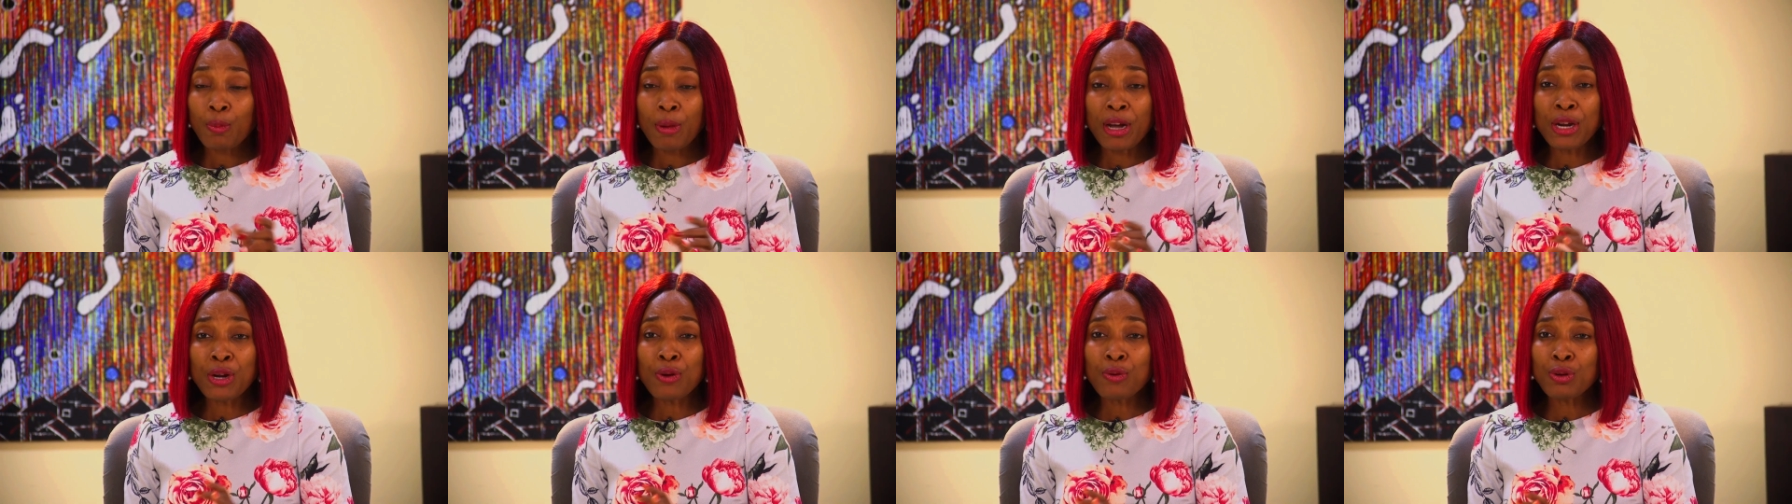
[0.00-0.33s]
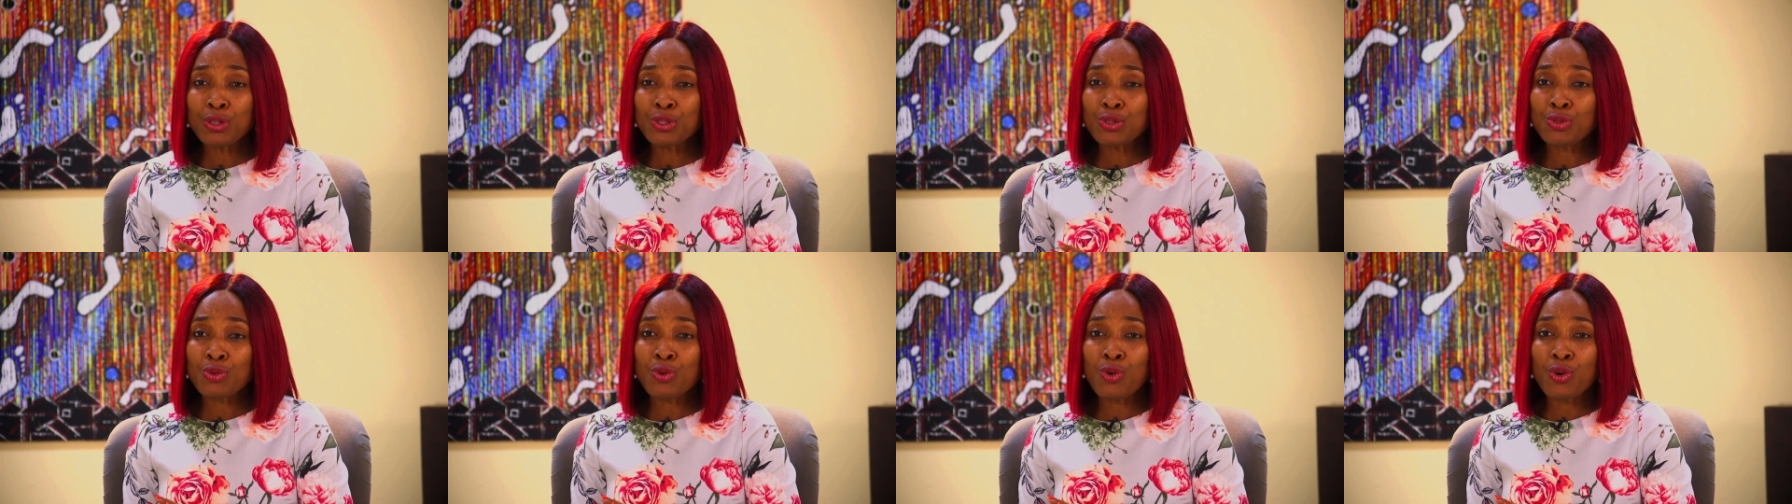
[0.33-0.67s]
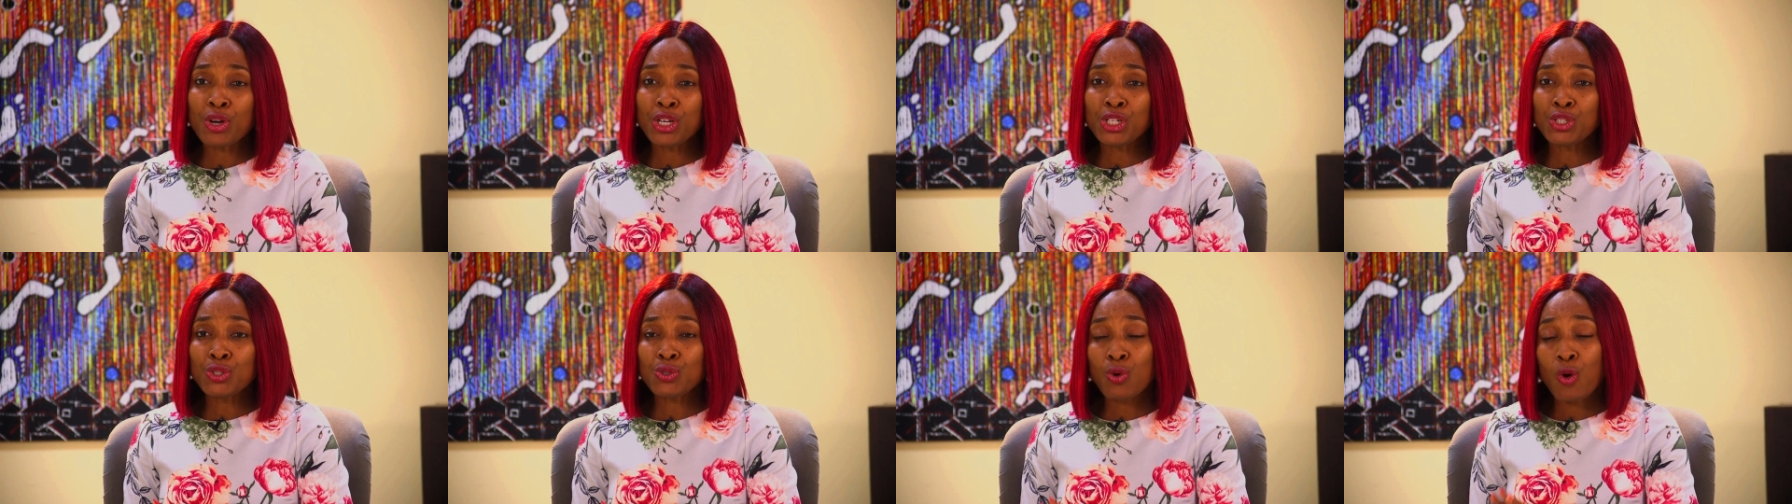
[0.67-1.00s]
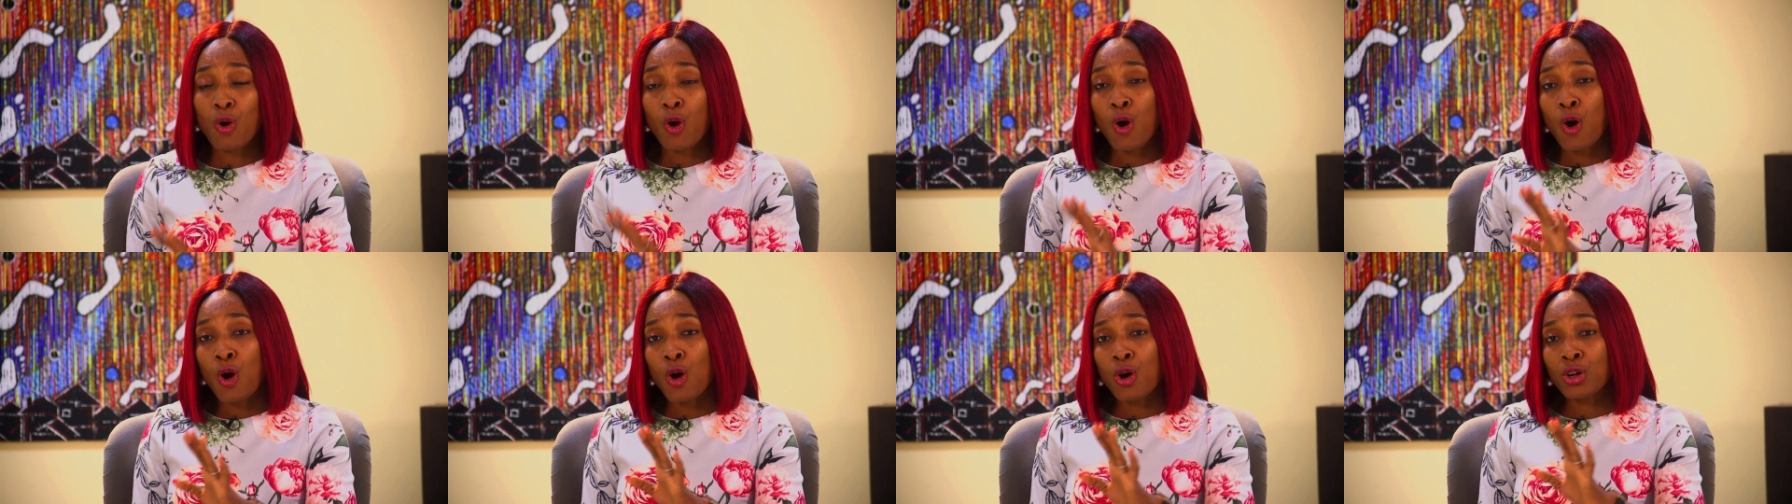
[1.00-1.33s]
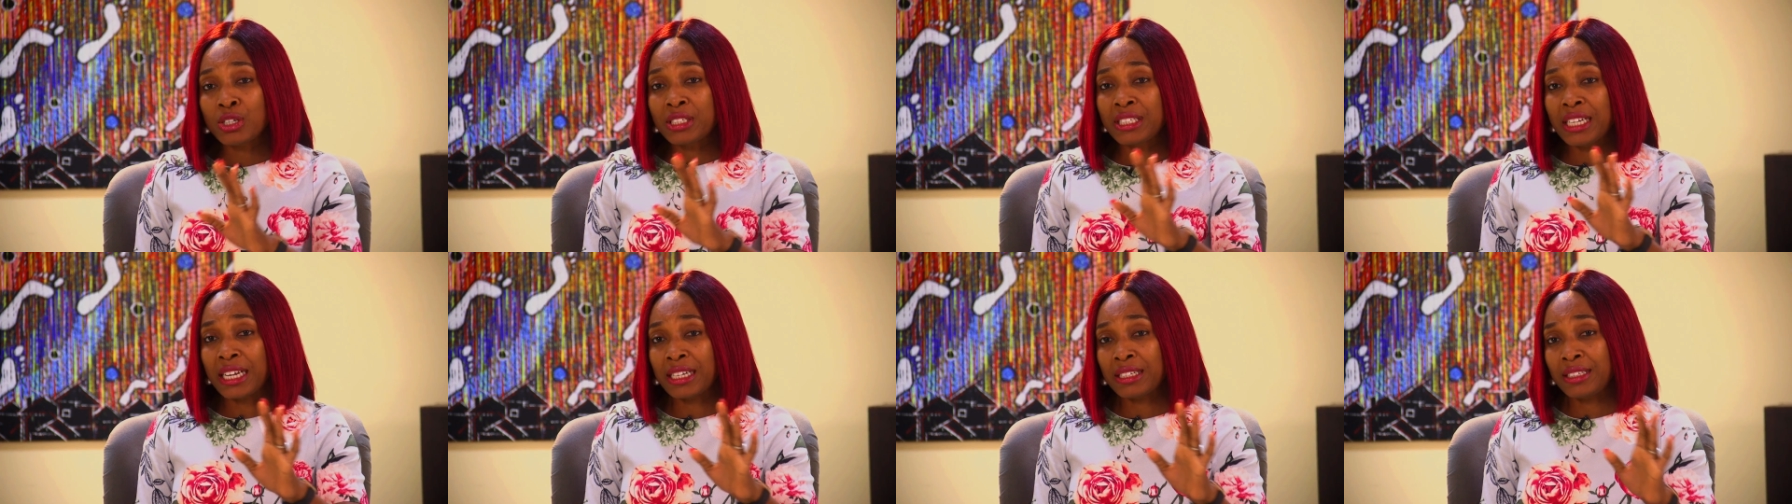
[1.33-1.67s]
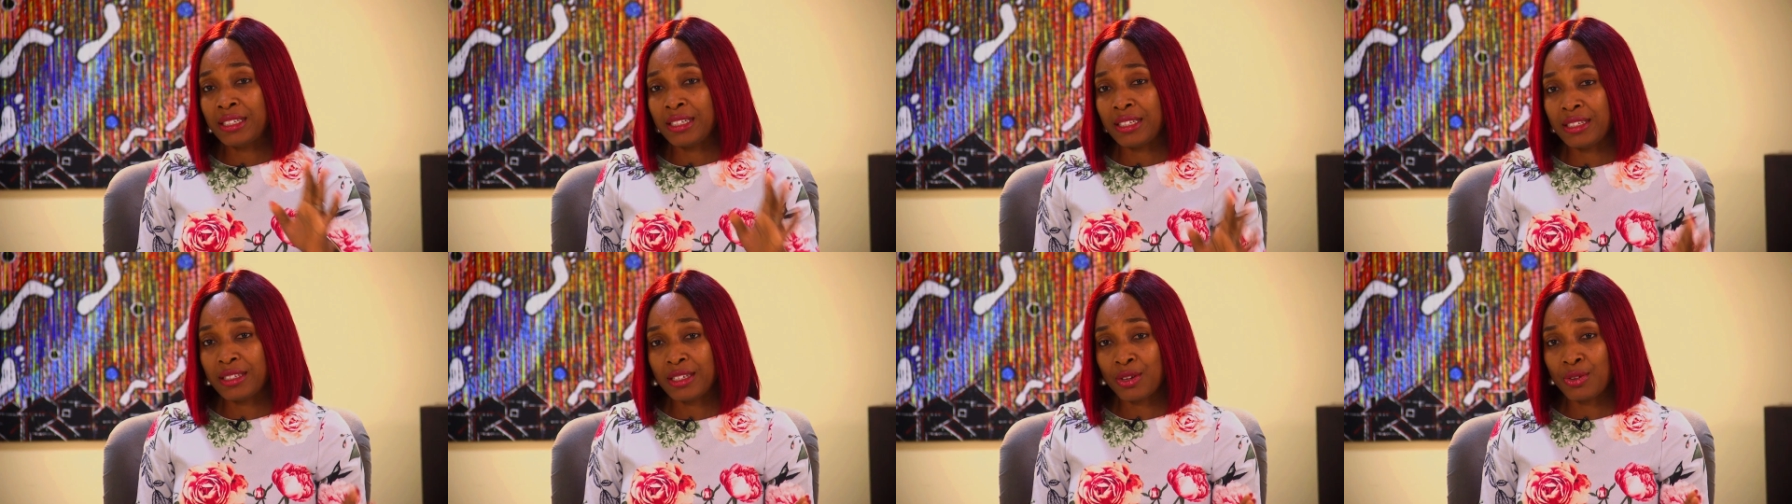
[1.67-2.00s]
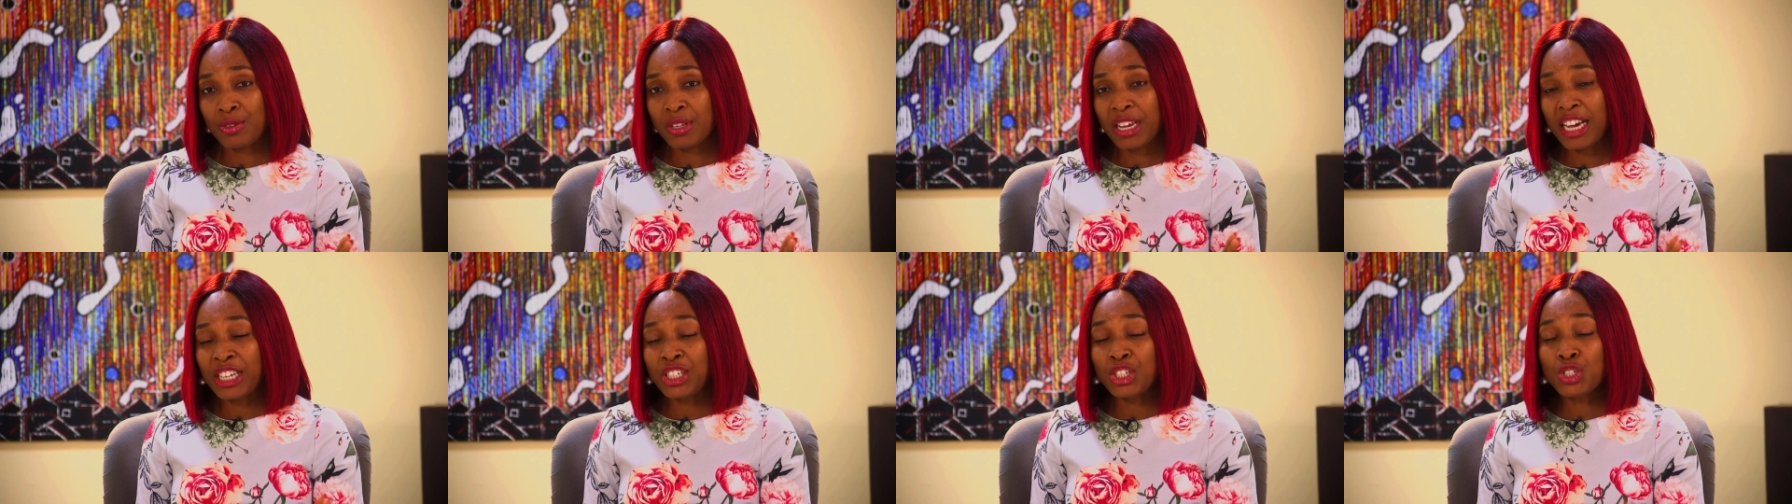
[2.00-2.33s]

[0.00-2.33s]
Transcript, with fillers: But I don't want to go into all that details.